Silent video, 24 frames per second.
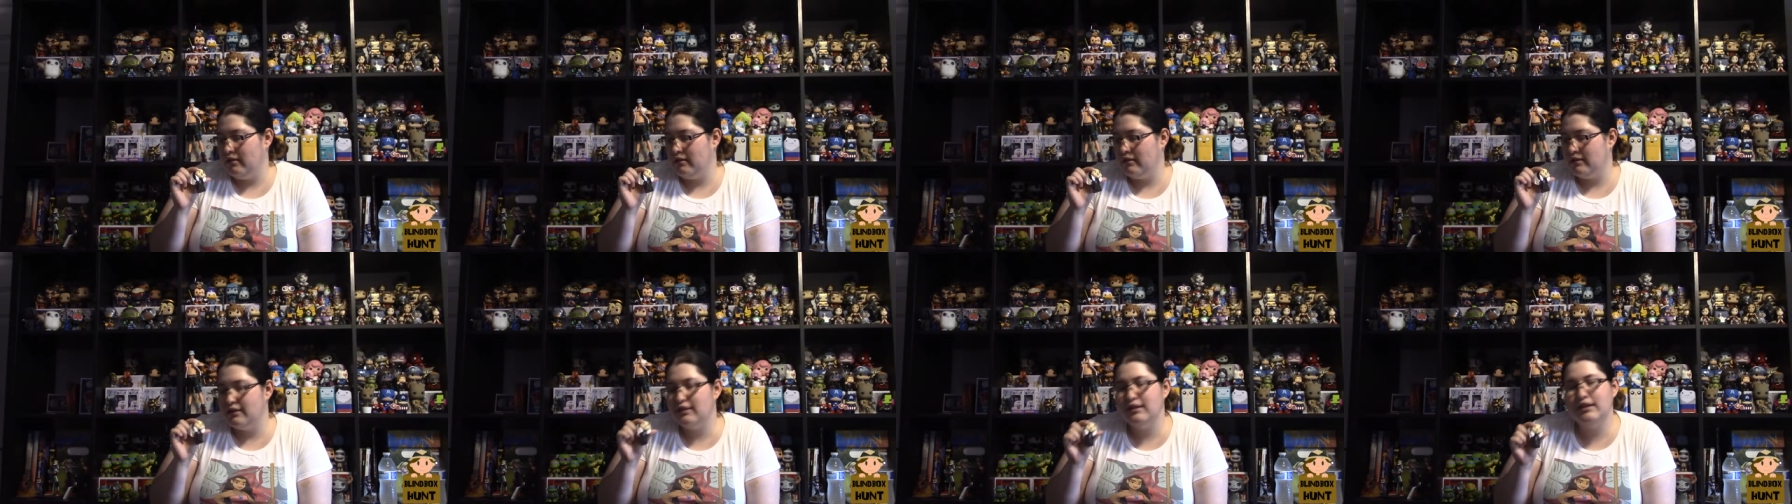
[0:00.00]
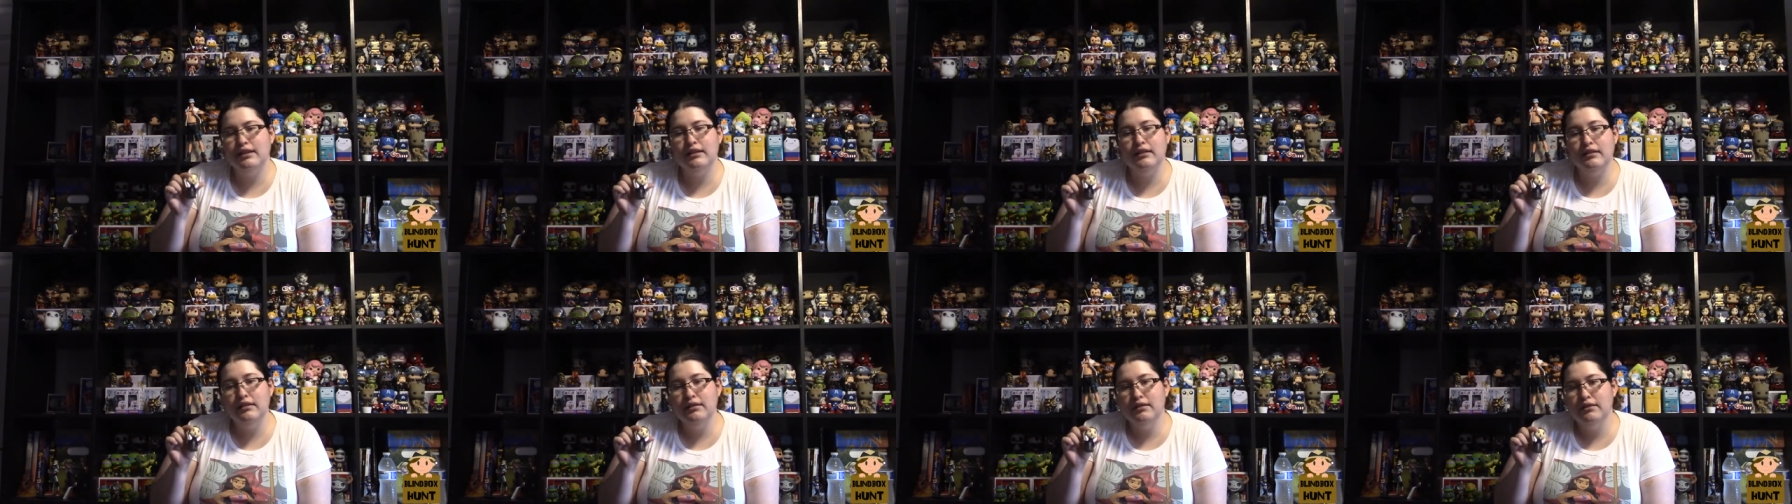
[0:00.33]

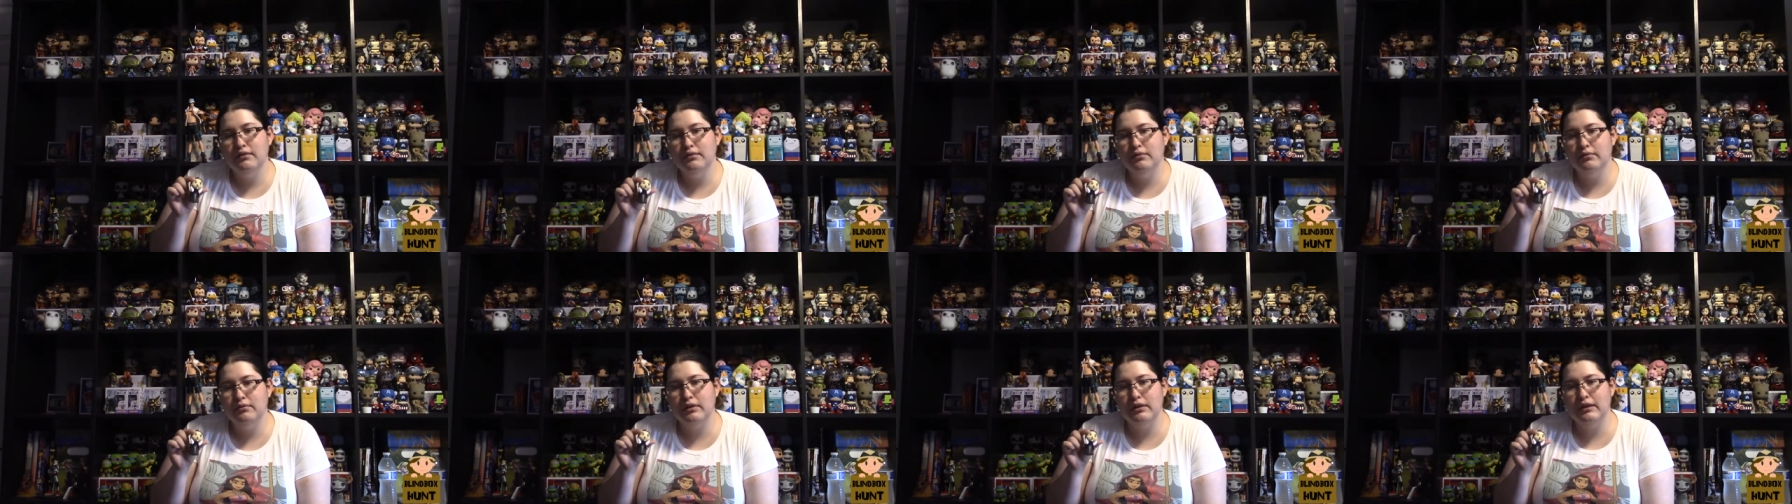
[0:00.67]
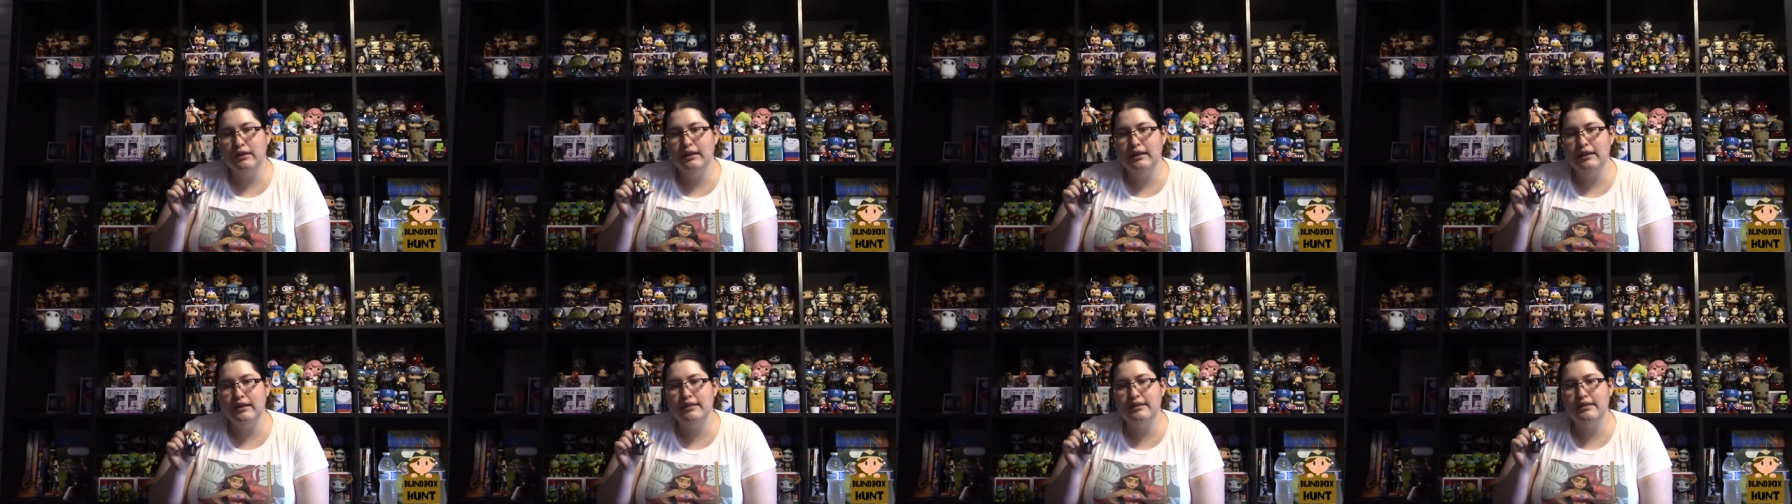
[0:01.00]
tin with
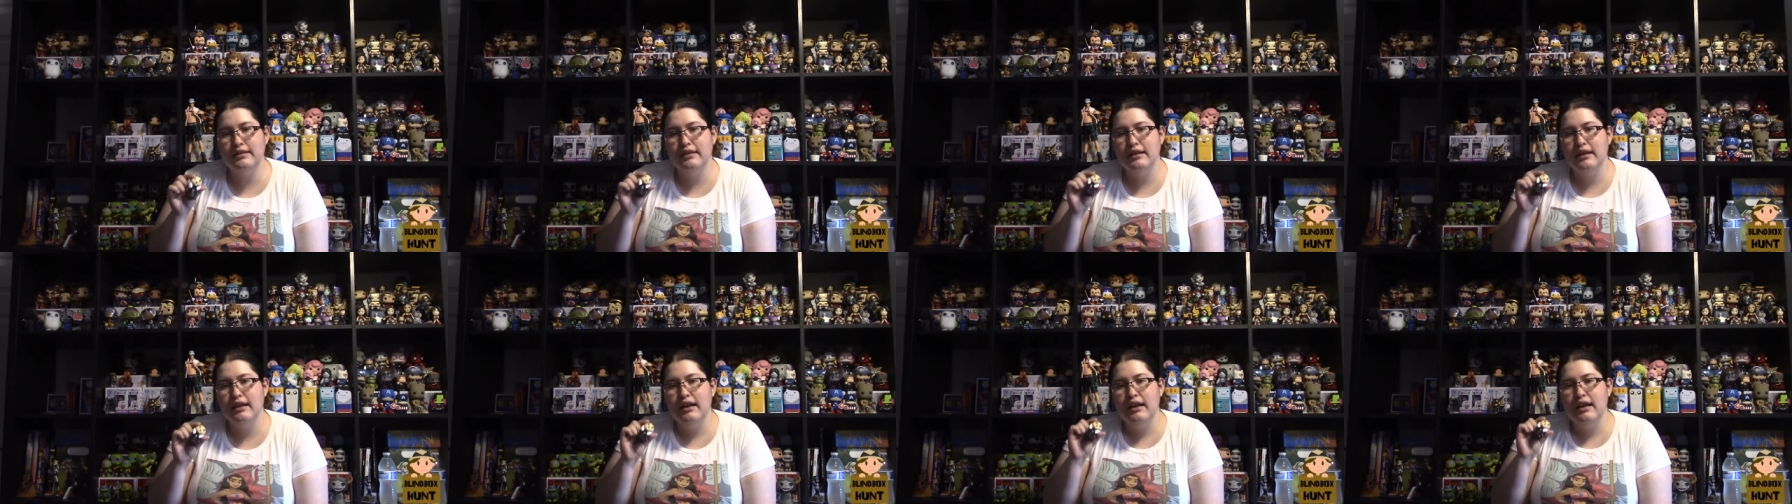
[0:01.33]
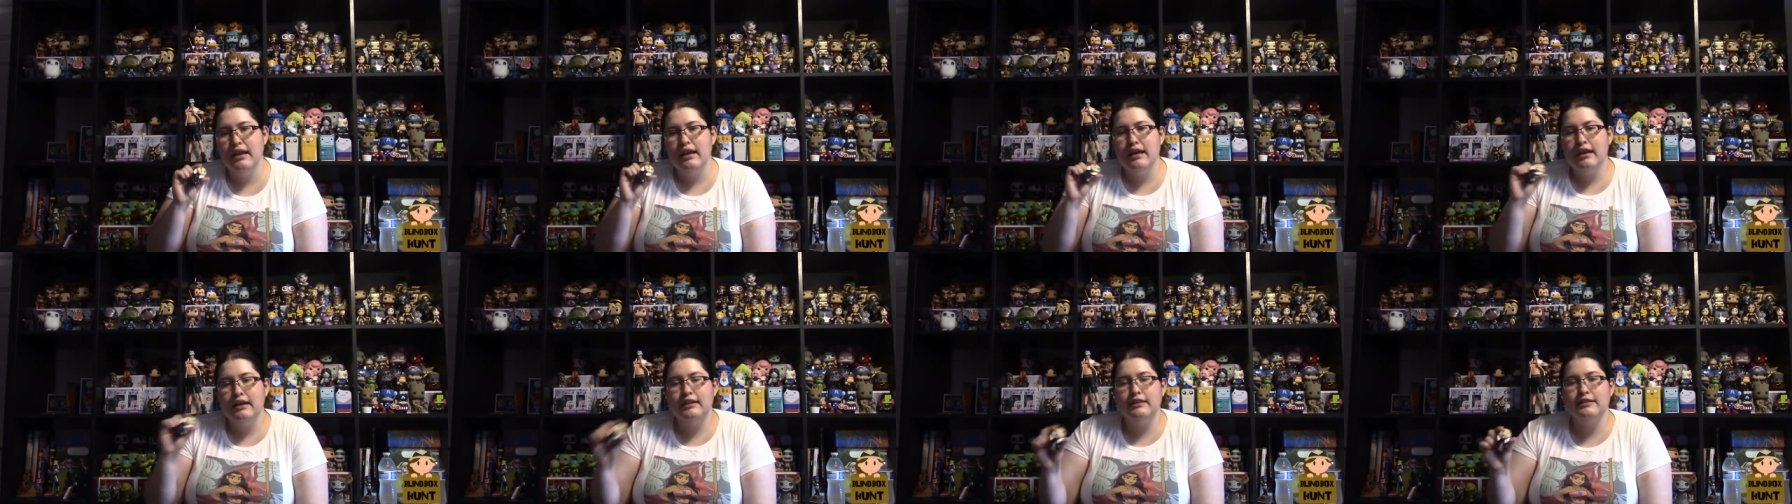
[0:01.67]
this
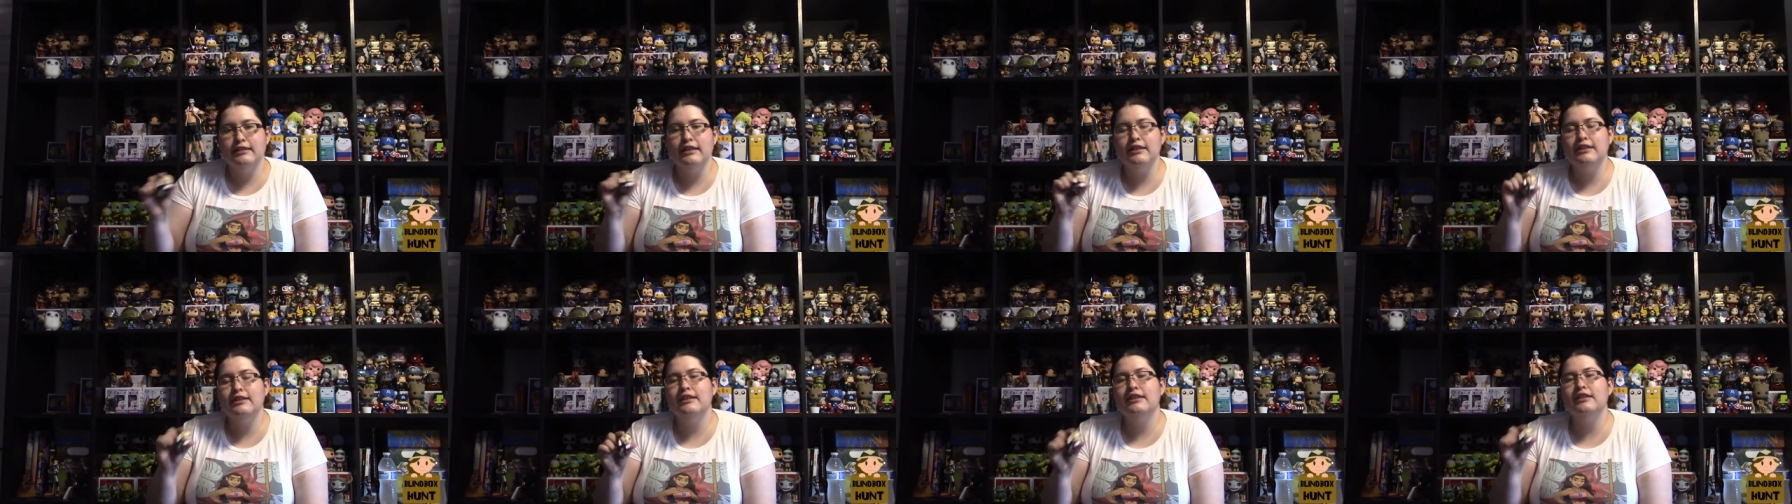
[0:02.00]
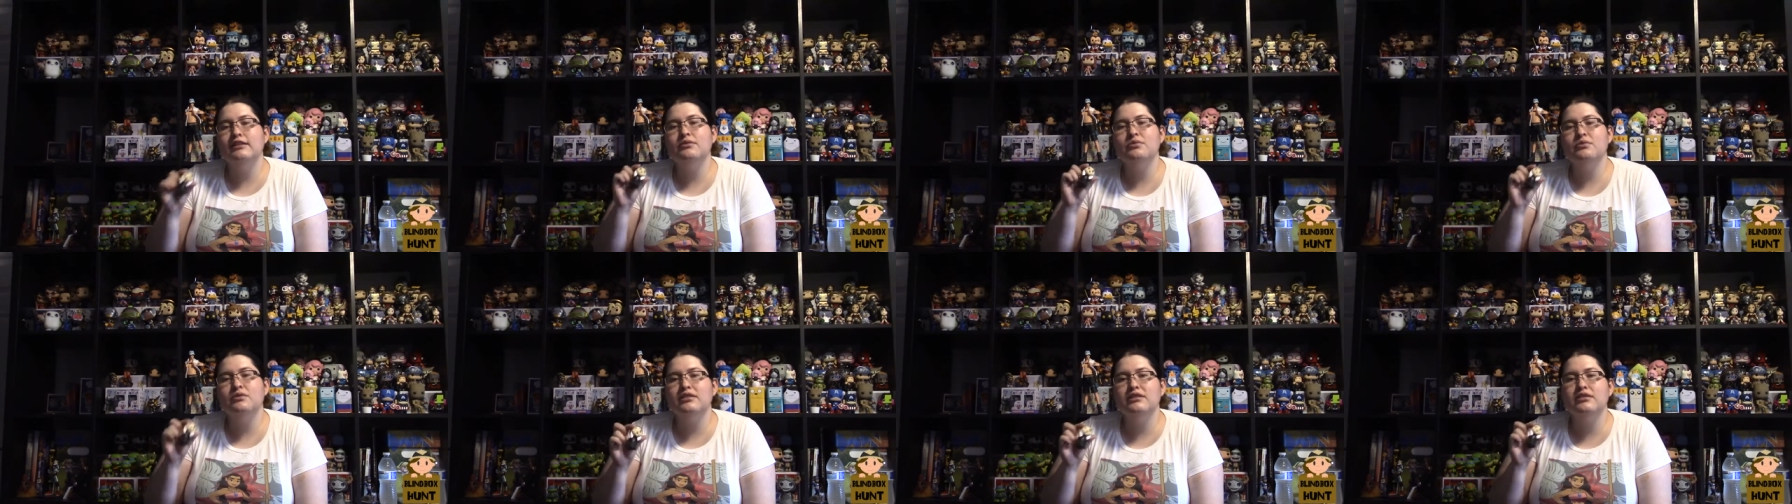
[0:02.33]
because the
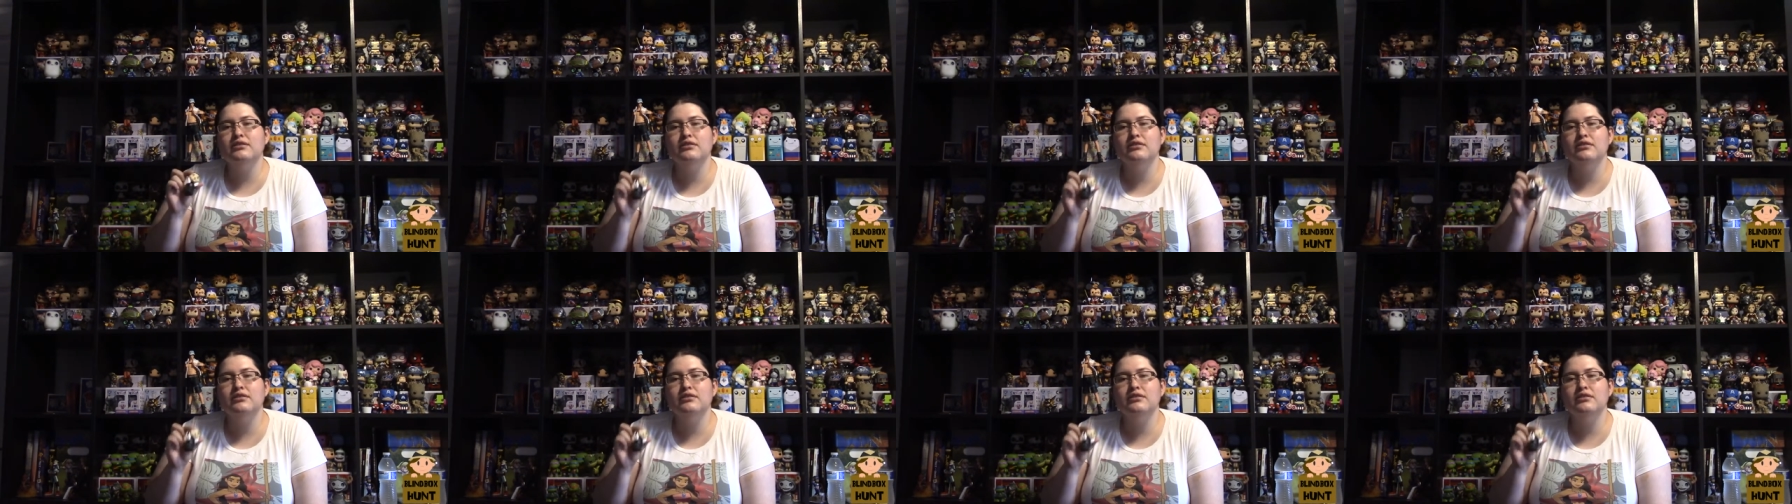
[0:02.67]
tins were